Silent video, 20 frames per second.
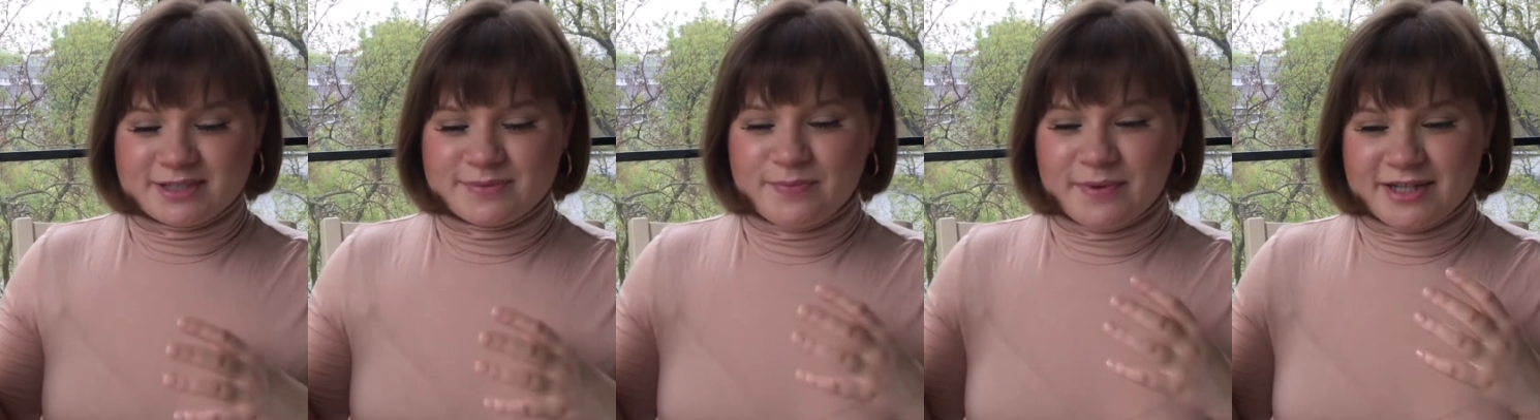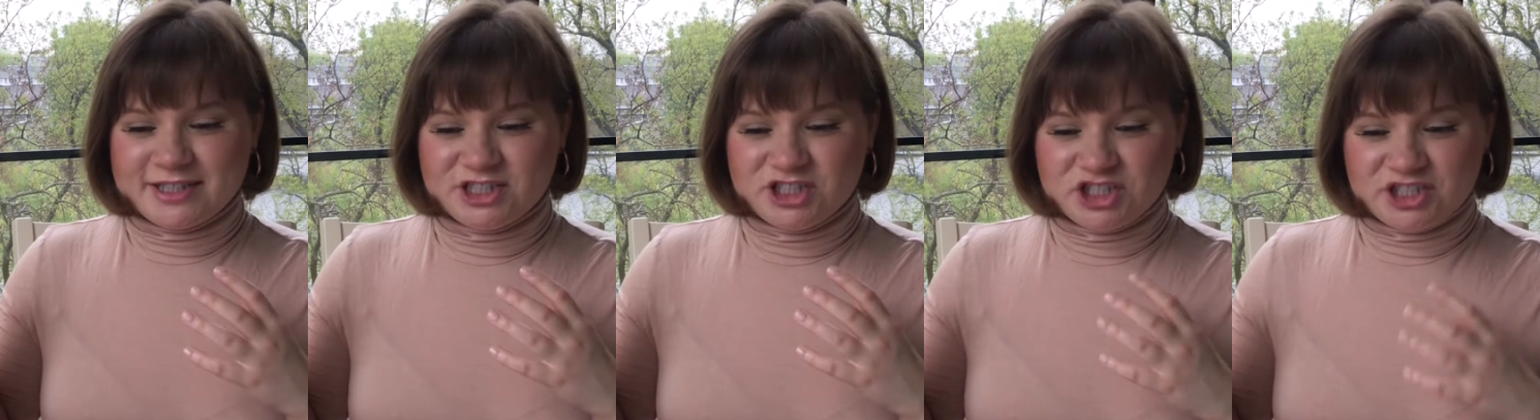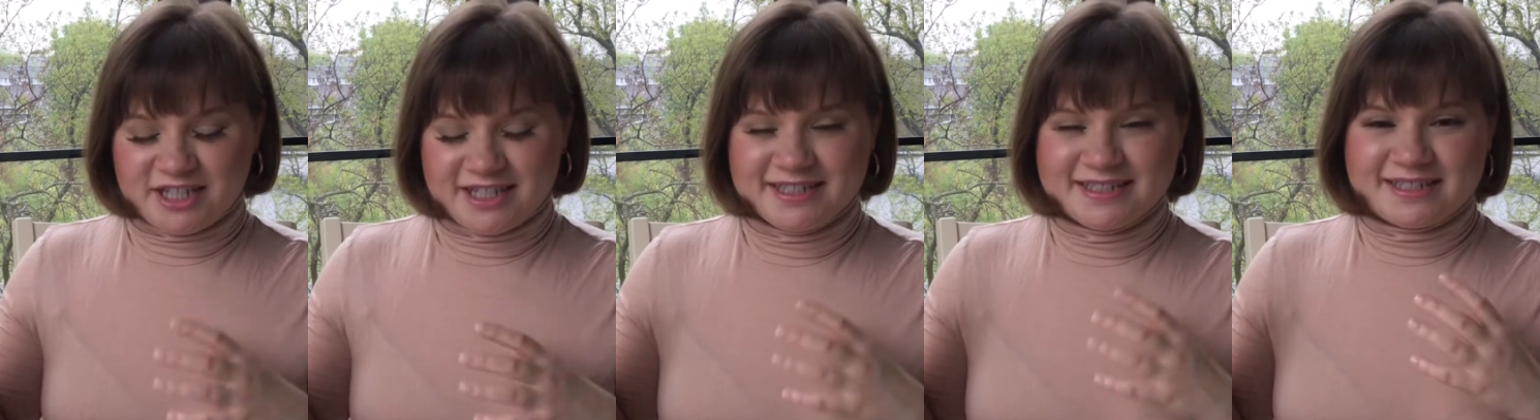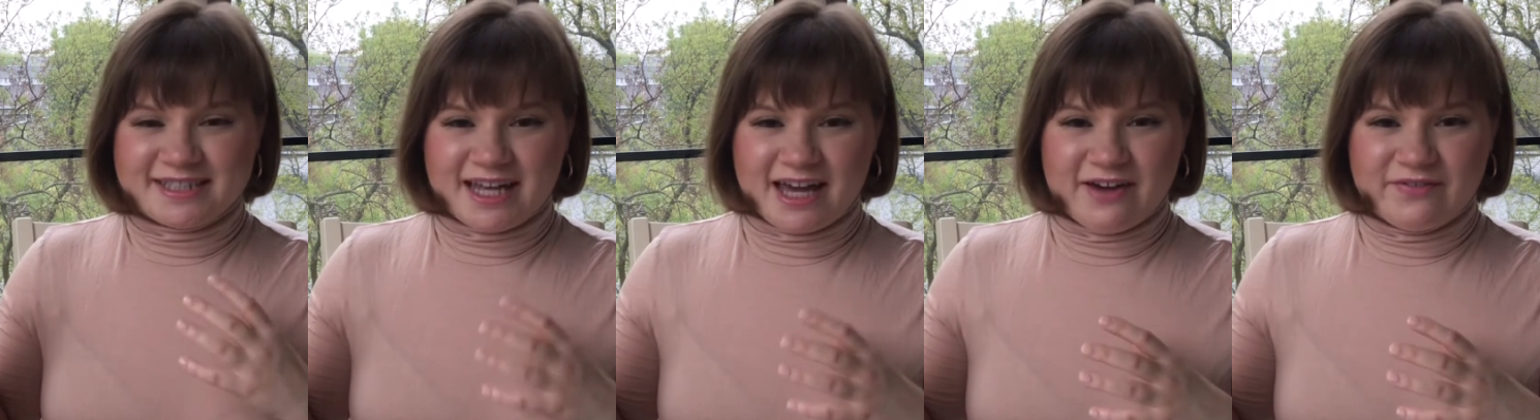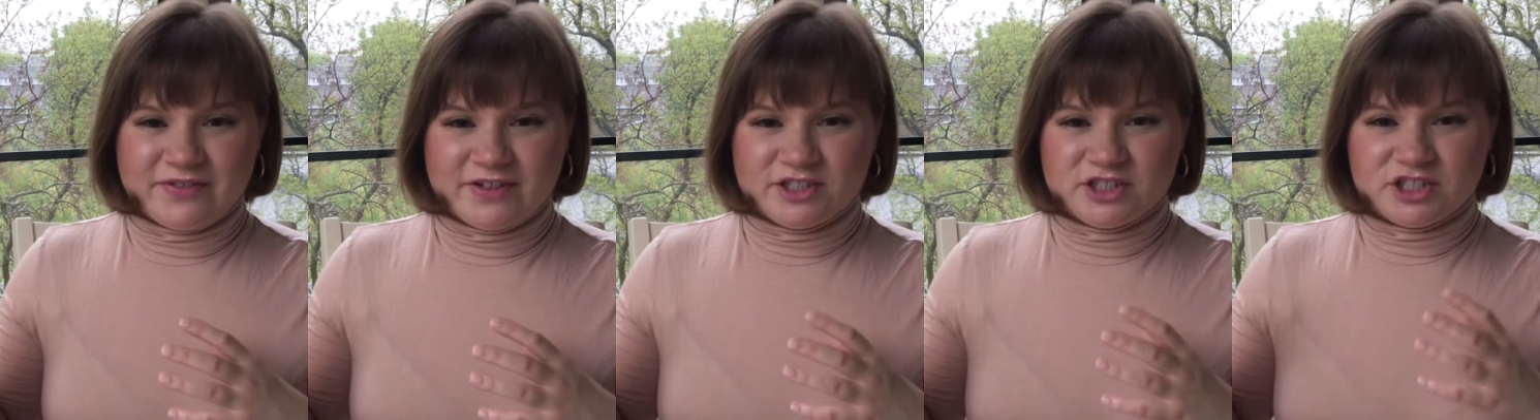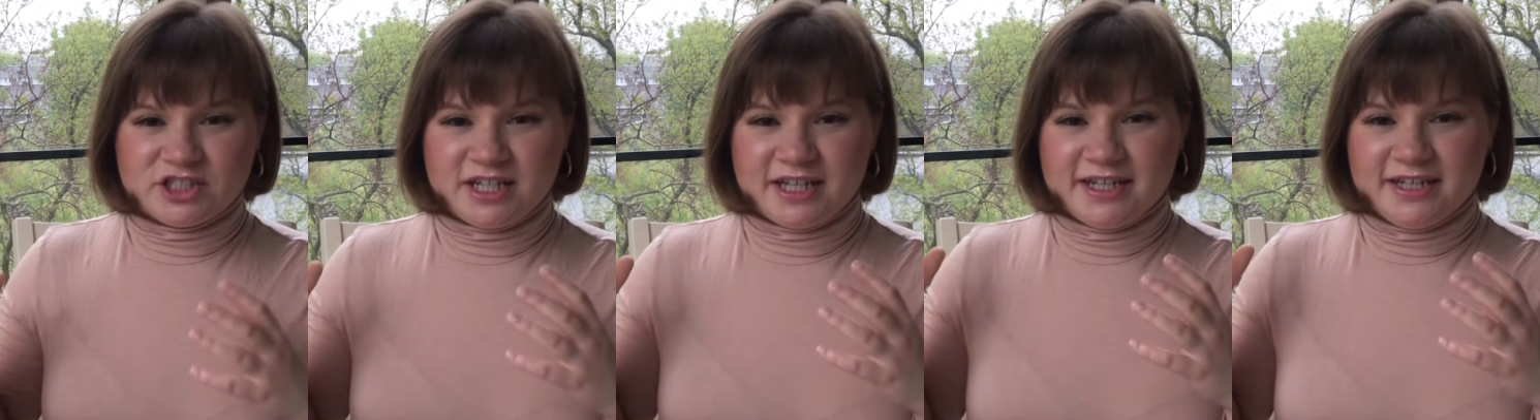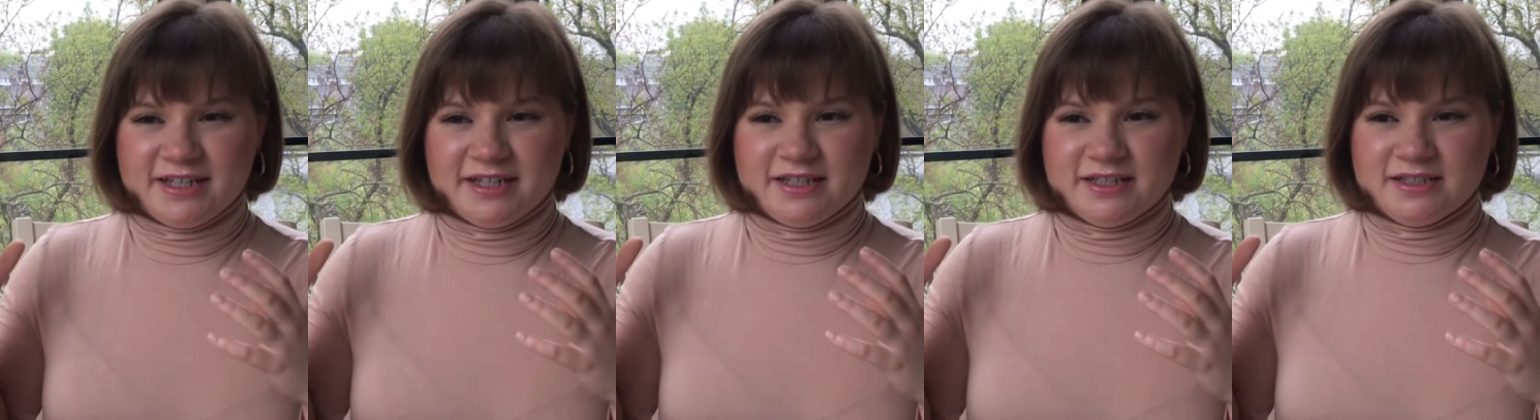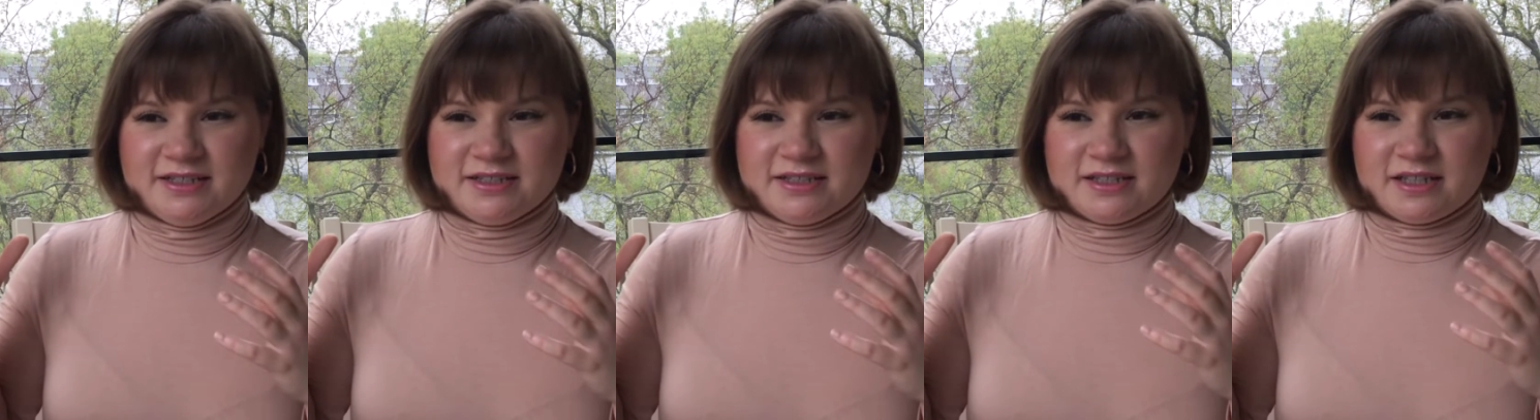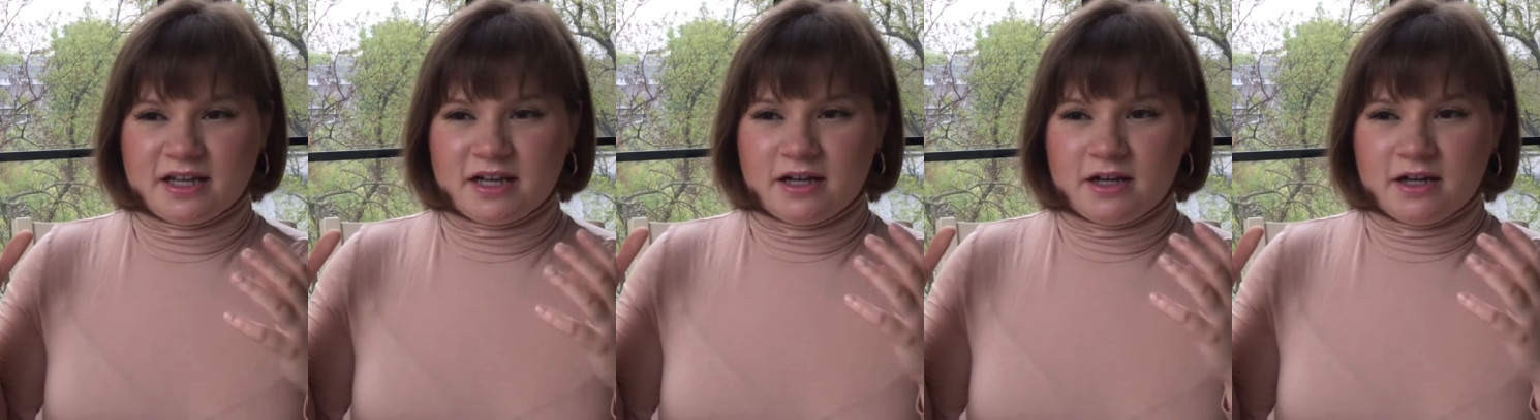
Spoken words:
by Shay Savage is